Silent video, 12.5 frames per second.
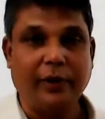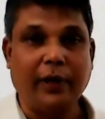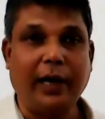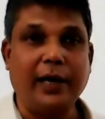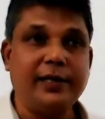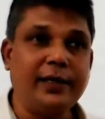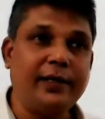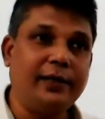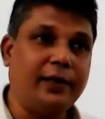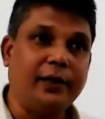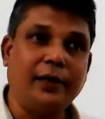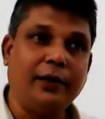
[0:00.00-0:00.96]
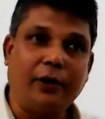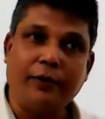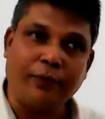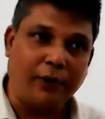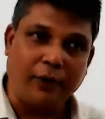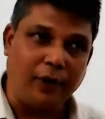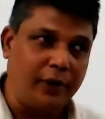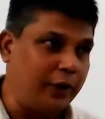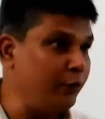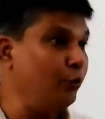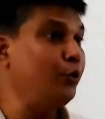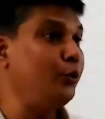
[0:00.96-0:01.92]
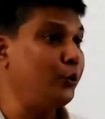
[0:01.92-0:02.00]
I said, not for all?
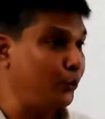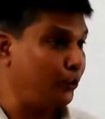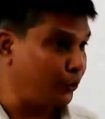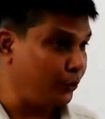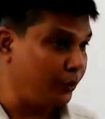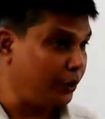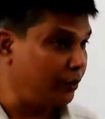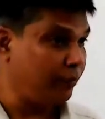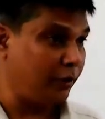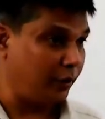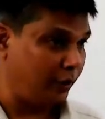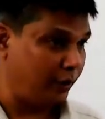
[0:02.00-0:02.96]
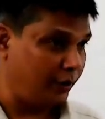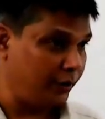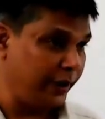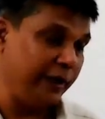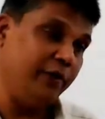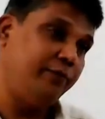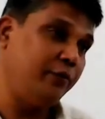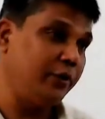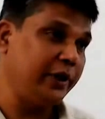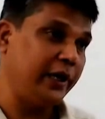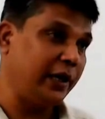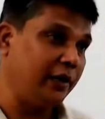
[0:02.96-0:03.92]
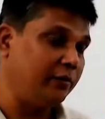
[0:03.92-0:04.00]
No, not for all. They will put
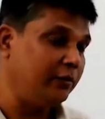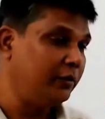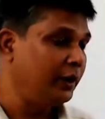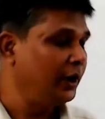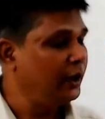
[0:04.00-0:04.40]
their aloo.